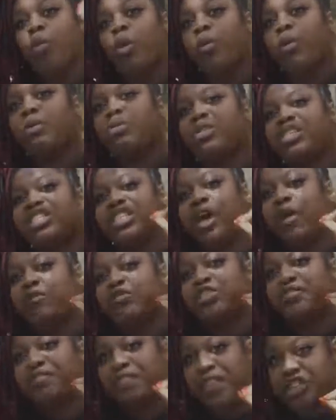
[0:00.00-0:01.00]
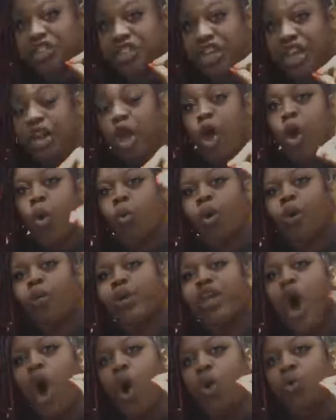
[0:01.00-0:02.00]
where we were self-sufficient, where
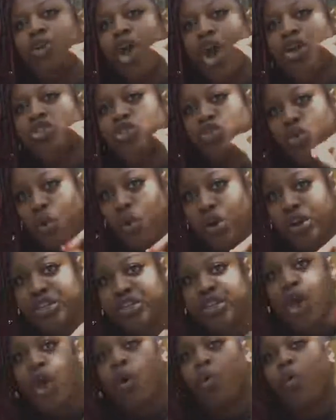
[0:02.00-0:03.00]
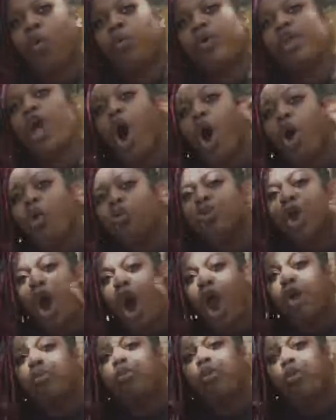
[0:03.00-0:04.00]
we owned our stores, where we owned
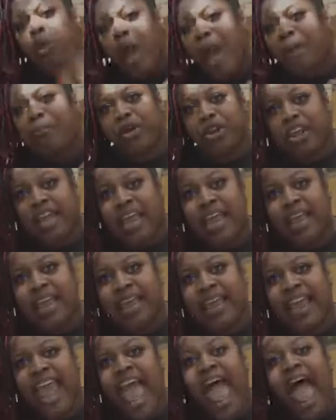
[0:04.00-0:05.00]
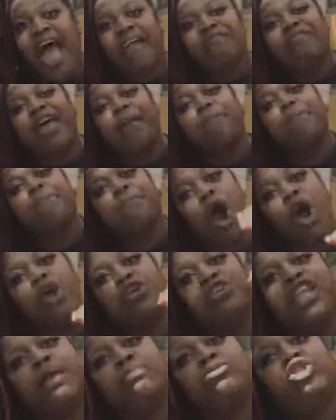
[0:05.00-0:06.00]
our property, and they
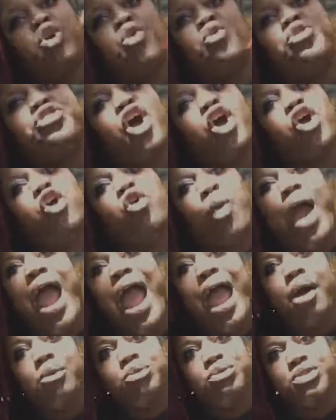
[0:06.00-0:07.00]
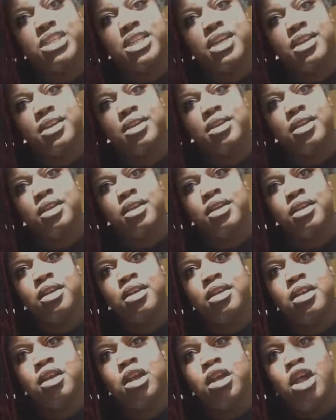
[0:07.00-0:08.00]
burned them to the ground.
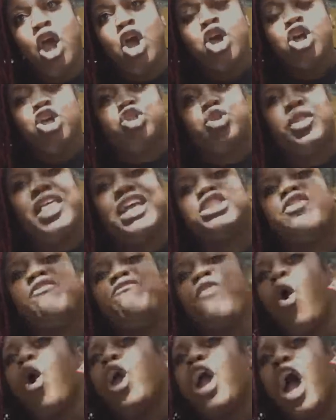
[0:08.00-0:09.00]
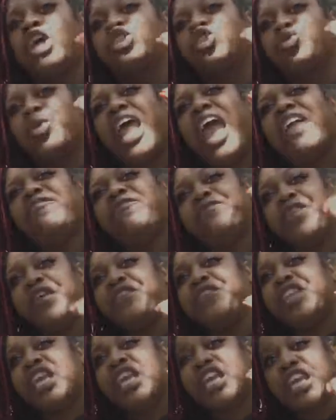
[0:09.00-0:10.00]
So that's
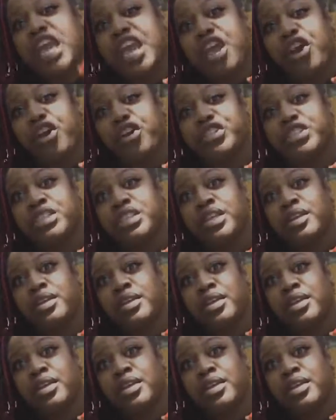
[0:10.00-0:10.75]
450 years.